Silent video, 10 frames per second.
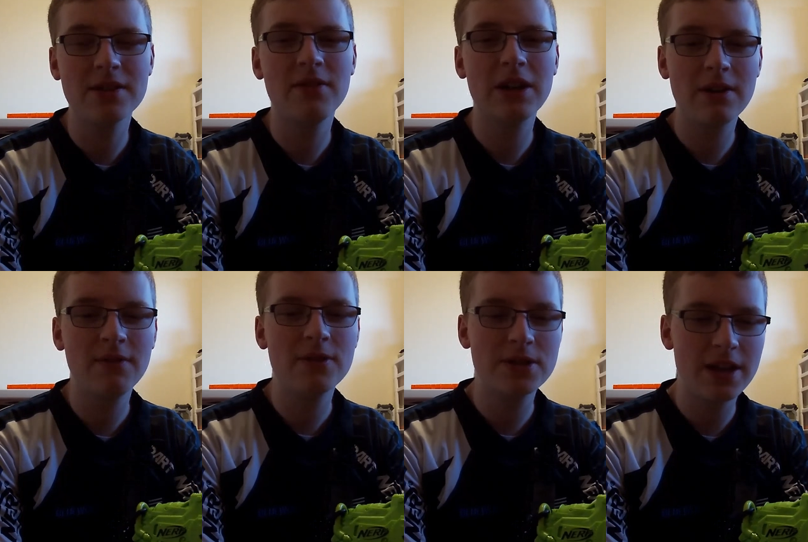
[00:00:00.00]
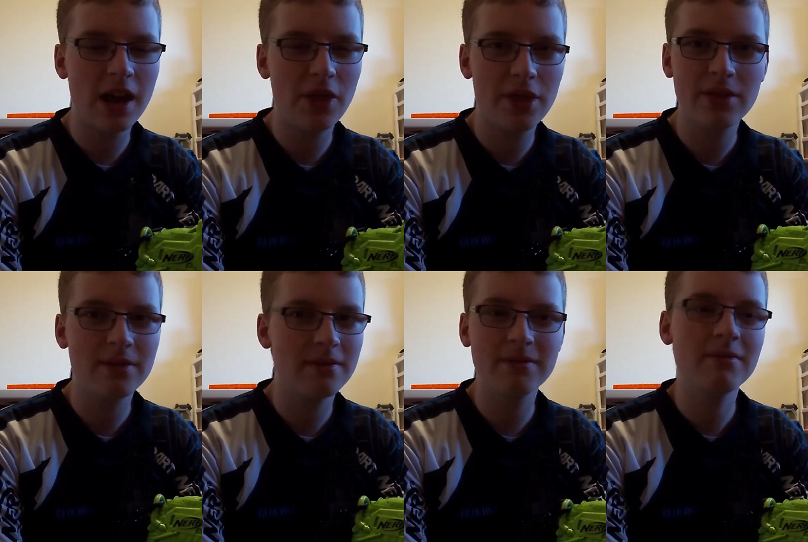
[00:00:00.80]
So if you're going for stealth,
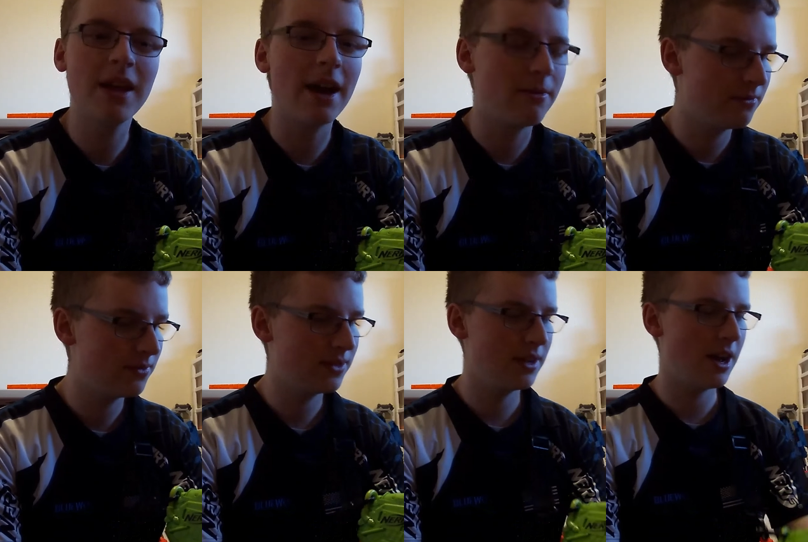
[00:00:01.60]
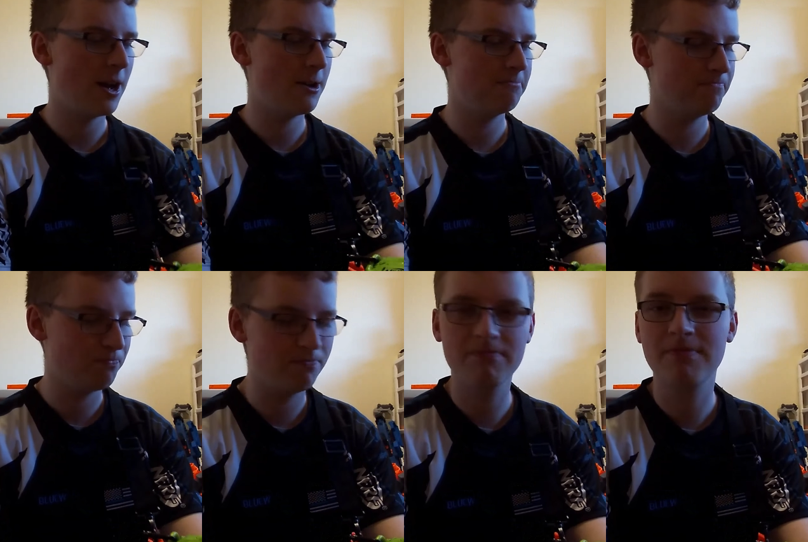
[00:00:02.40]
no.
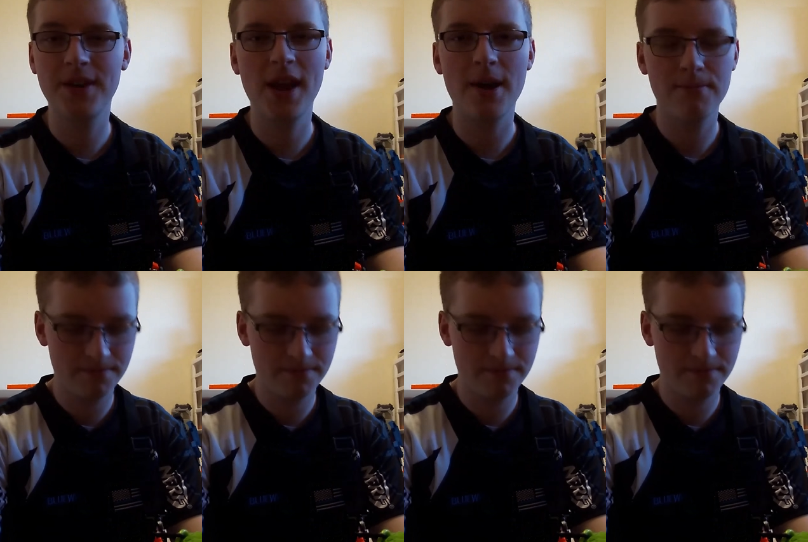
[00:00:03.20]
No.